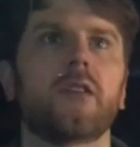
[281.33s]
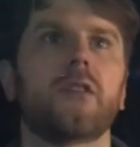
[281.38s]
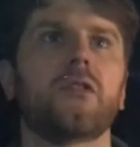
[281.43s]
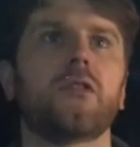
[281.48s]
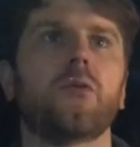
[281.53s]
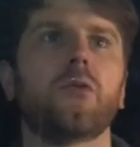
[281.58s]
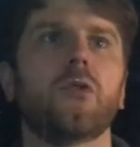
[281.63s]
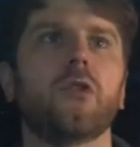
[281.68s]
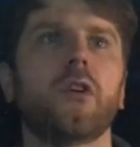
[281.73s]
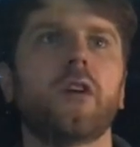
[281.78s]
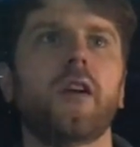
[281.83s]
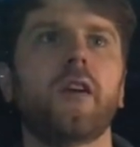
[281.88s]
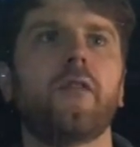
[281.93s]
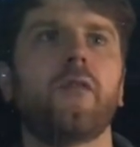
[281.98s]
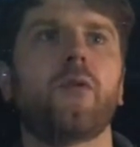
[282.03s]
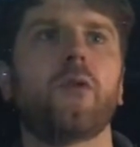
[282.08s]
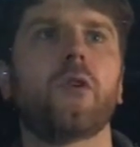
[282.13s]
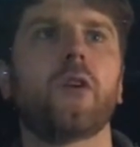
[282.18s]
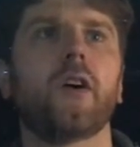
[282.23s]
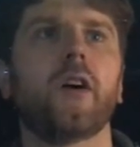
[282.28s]
So we're looking
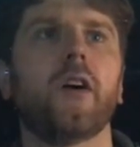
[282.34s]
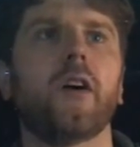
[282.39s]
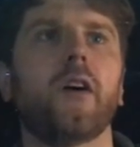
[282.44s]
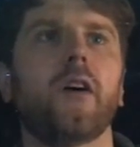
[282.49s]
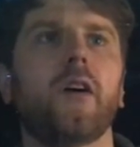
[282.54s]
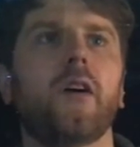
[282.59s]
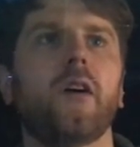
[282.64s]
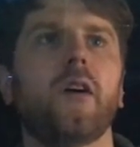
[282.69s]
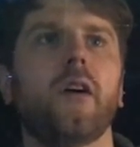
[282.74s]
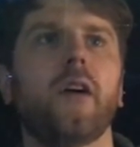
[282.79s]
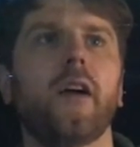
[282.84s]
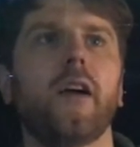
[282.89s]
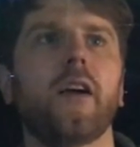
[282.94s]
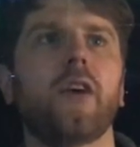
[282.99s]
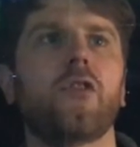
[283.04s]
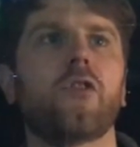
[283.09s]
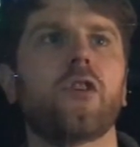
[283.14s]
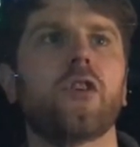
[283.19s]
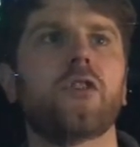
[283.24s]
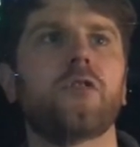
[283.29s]
for A
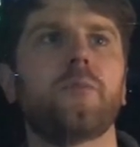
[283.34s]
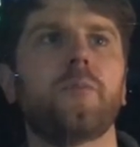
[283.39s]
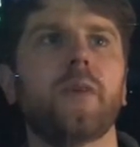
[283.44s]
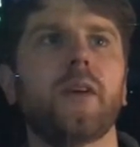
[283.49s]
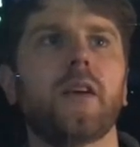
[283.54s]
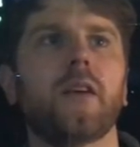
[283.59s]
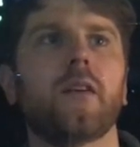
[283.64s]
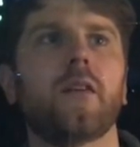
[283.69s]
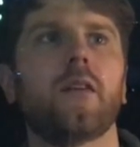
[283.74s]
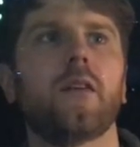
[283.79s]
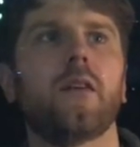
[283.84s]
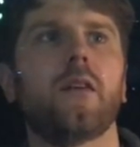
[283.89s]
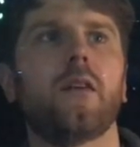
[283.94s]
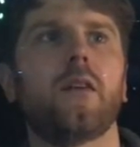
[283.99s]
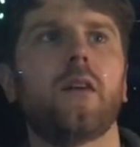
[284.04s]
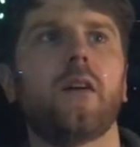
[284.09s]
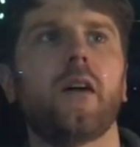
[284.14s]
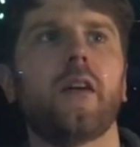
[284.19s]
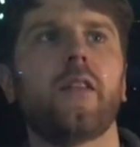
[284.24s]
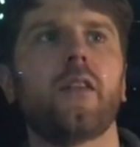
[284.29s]
cross B,
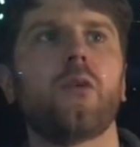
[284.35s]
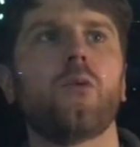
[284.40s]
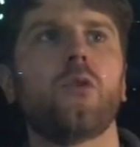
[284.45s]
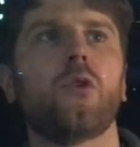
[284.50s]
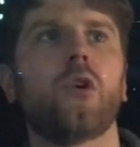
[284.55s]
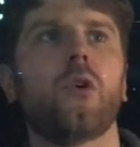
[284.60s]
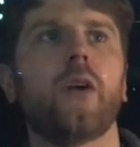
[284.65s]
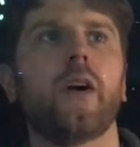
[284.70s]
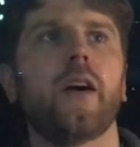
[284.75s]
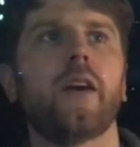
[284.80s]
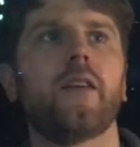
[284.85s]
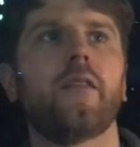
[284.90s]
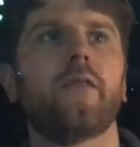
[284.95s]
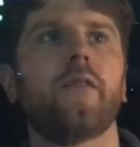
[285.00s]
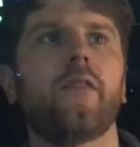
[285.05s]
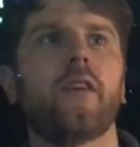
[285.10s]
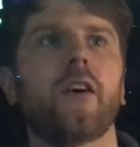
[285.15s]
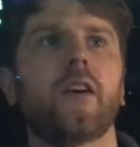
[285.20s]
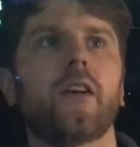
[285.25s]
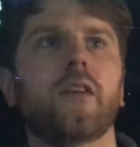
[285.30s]
and then we'll go ahead and
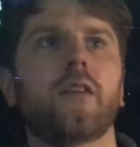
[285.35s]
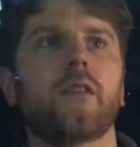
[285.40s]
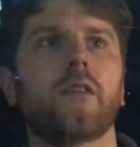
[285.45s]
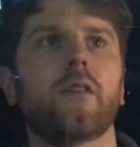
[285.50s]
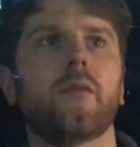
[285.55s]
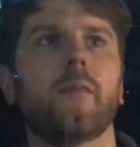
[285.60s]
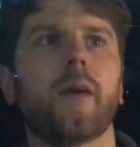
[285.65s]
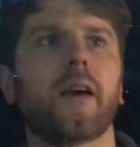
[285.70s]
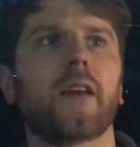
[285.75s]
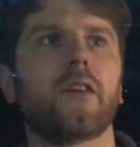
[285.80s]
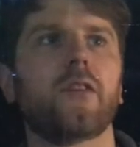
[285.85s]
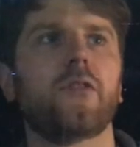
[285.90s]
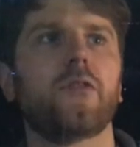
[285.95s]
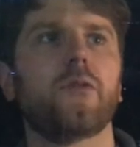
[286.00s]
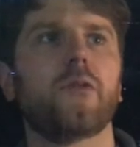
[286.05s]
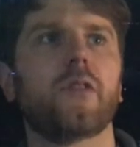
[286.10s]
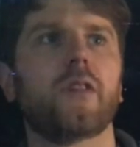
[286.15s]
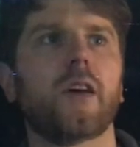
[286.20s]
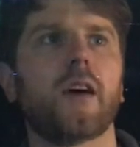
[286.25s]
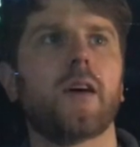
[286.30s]
find the
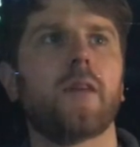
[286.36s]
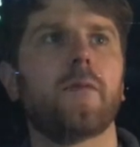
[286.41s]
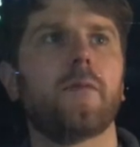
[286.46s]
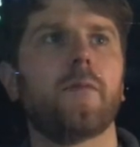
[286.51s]
magnitude of that.